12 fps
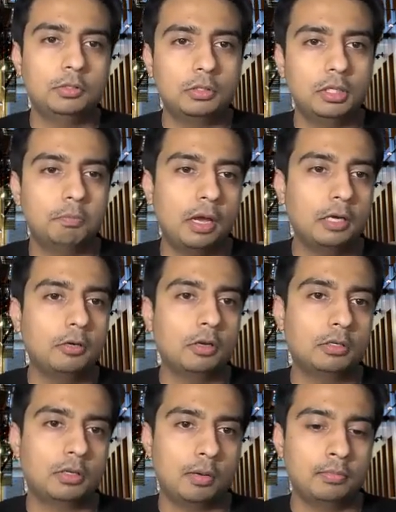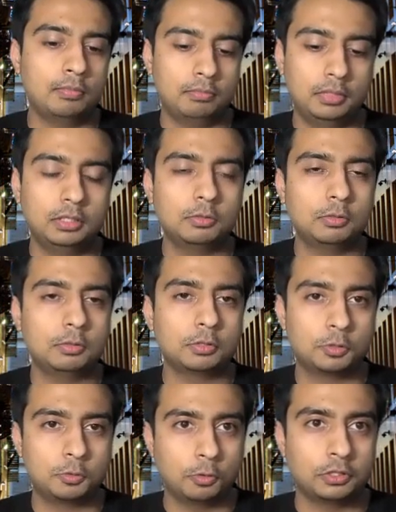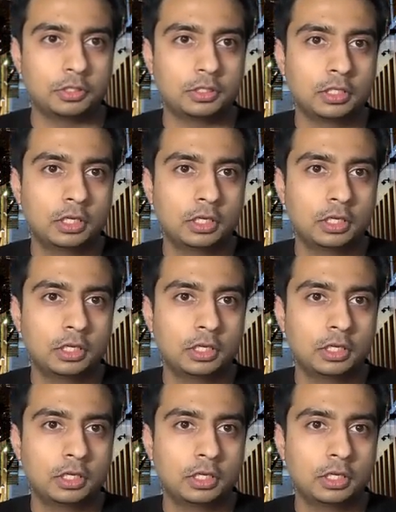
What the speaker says: it might not come into your scores